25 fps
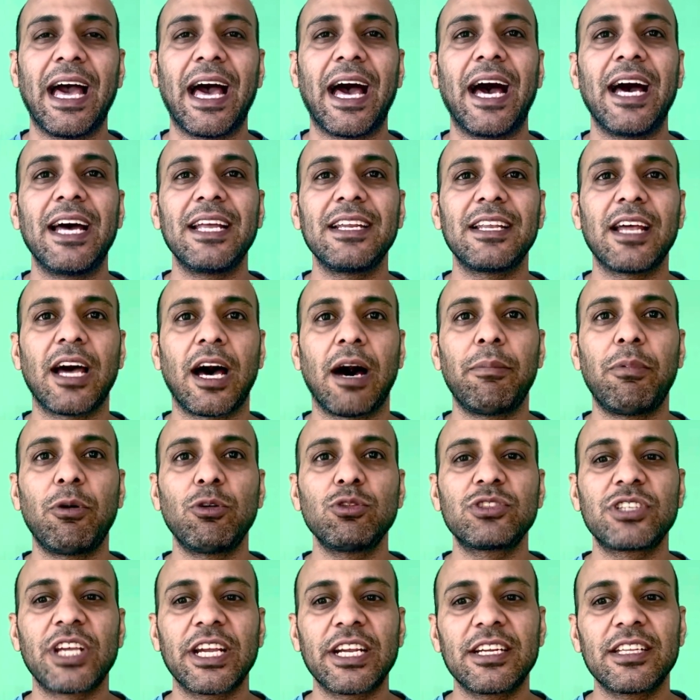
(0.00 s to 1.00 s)
And
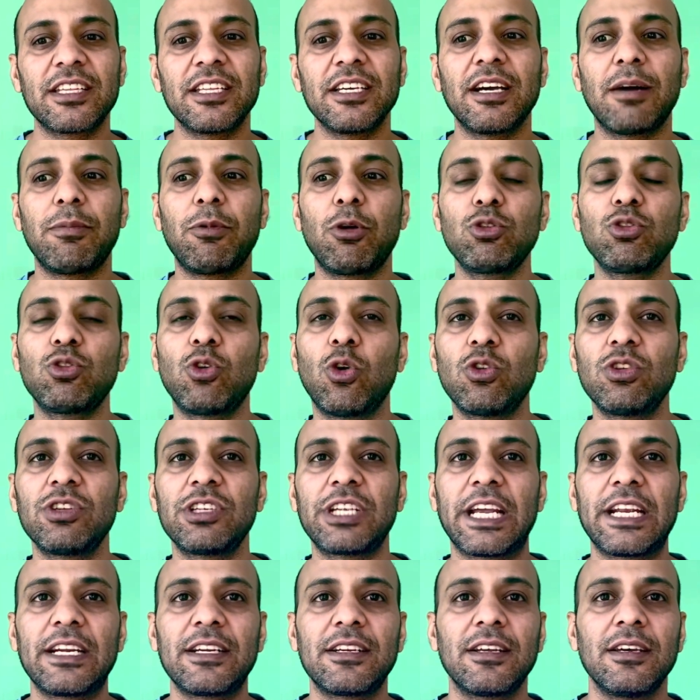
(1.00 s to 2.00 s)
about second thing about
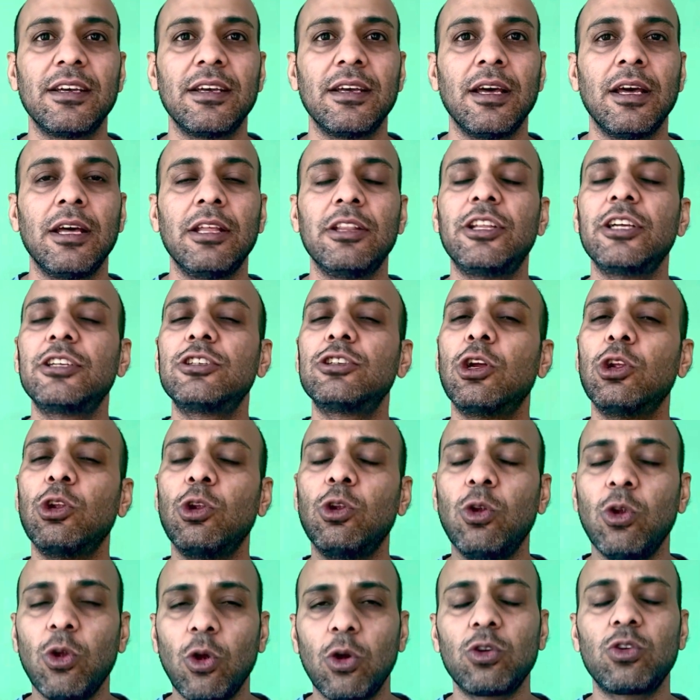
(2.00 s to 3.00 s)
content, there is a
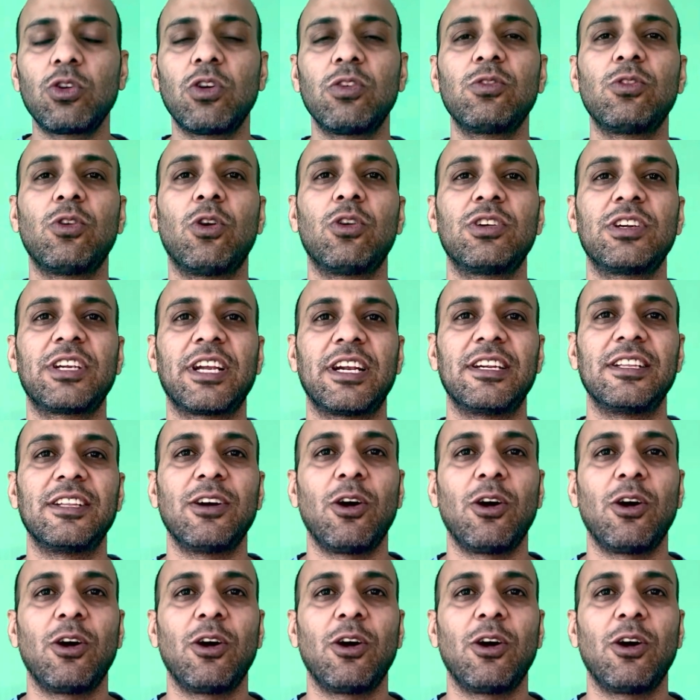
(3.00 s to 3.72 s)
lot of content.